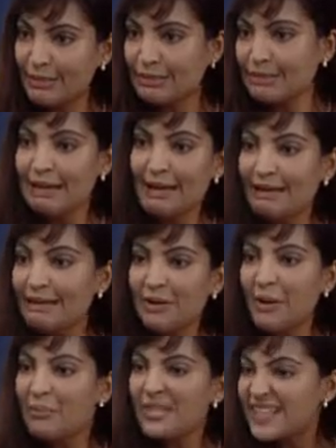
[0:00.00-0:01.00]
And, you know,
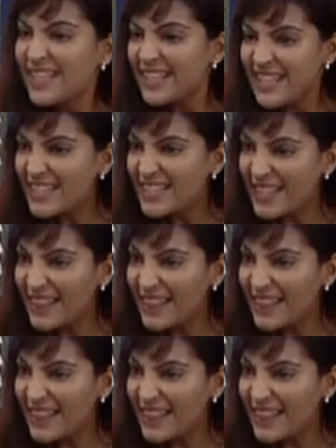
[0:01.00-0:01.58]
it wasn't an easy